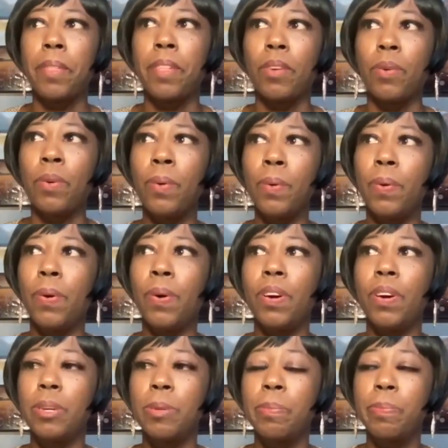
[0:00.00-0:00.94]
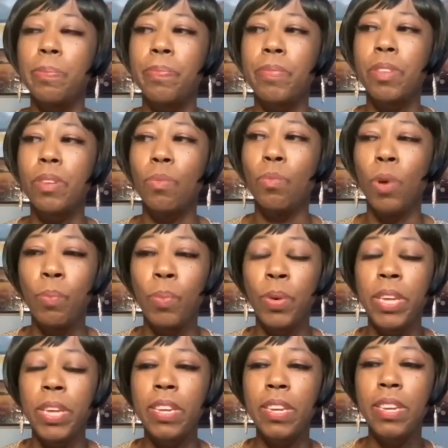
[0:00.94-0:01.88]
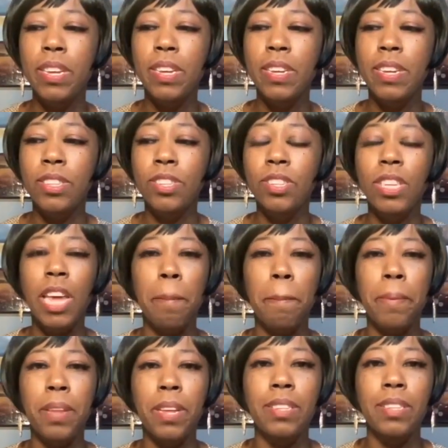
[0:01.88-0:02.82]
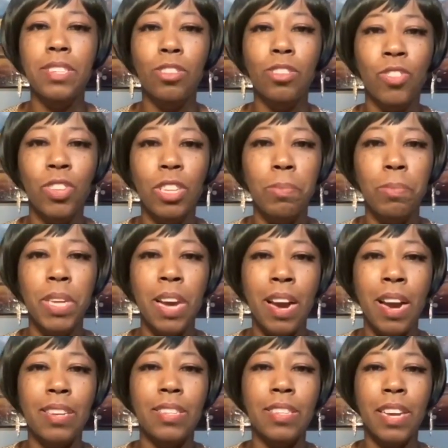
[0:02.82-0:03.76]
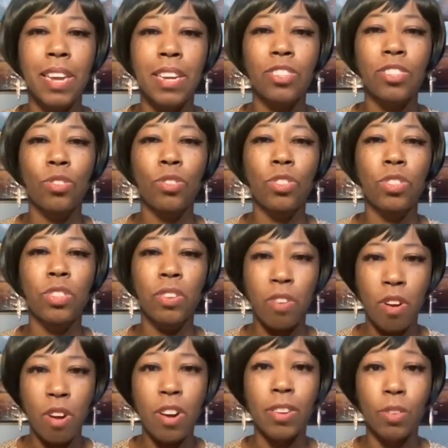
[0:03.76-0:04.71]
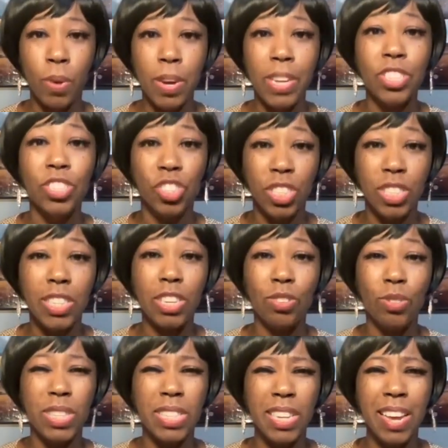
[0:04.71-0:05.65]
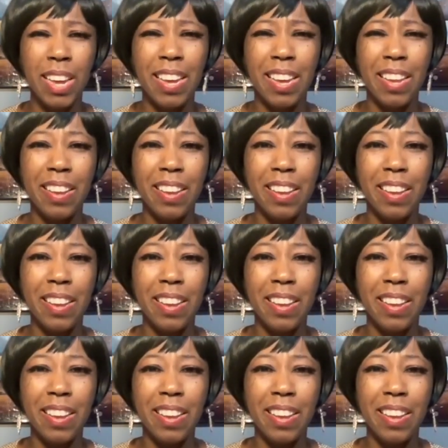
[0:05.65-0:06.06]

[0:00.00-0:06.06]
whew, when we get to that place to really be honest and ask those hard questions, like you said,